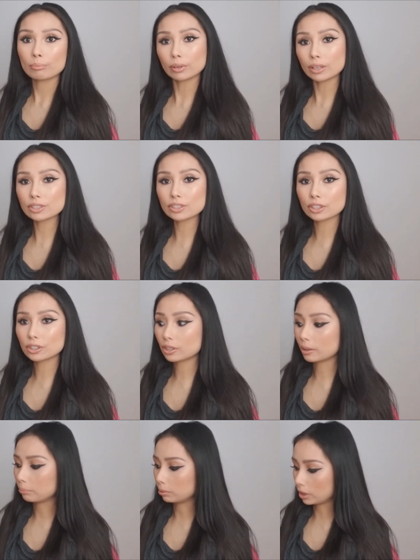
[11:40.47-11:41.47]

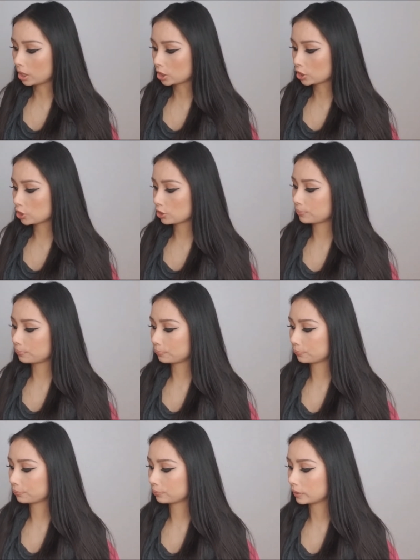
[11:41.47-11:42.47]
Bronzer, blush,
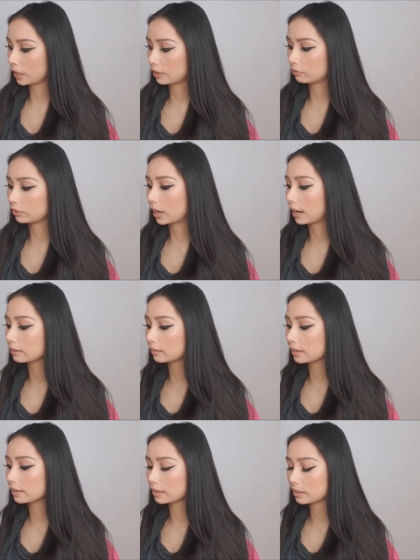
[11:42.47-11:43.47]
and for
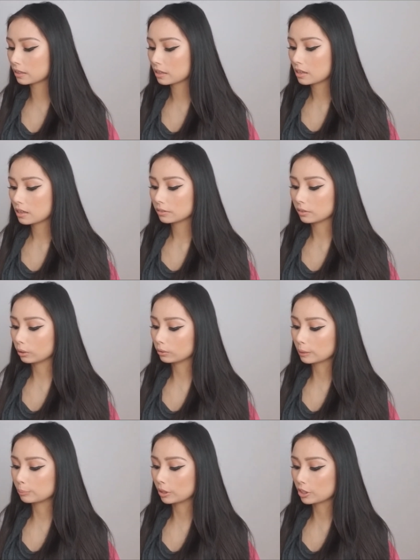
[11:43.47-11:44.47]
highlighting, the
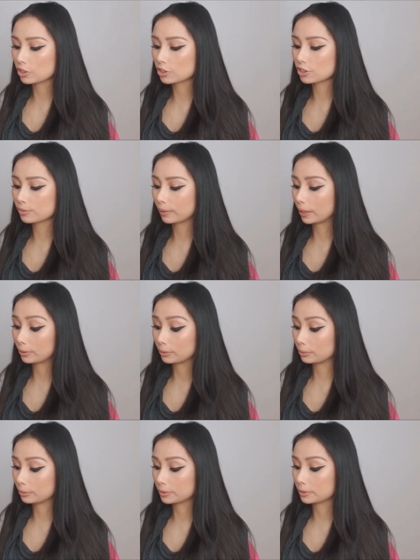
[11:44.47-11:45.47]
only brush I
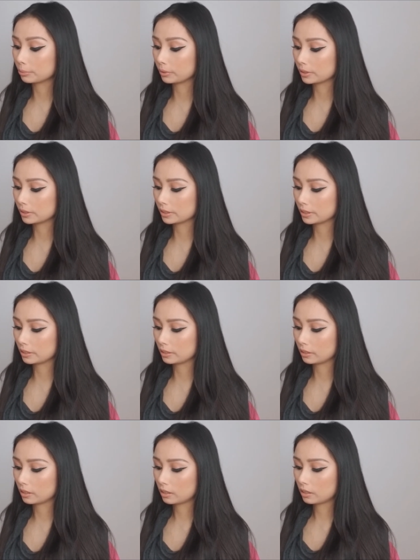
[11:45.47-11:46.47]
used was
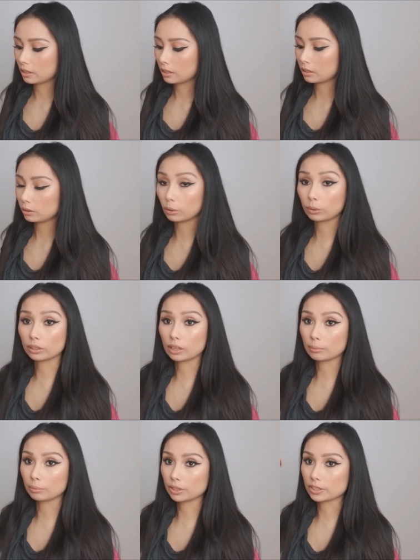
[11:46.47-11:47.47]
the
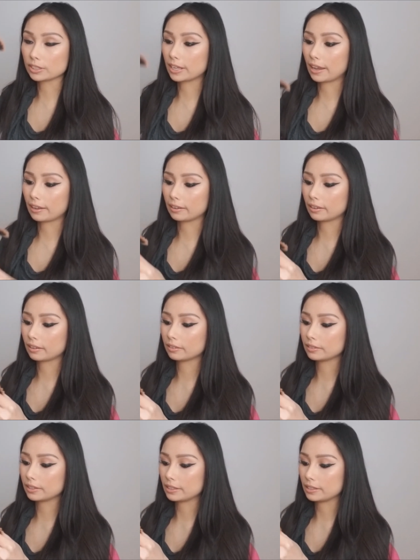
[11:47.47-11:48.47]
Laura Mercier,
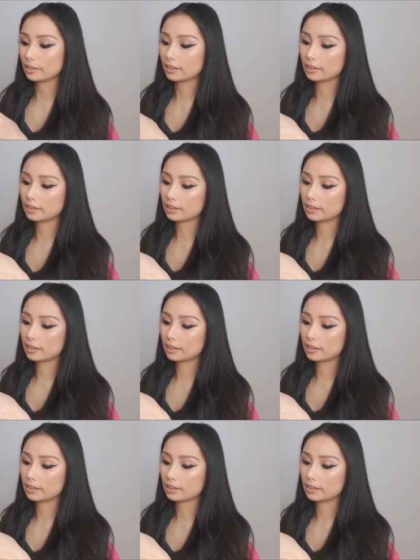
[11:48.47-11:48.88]
the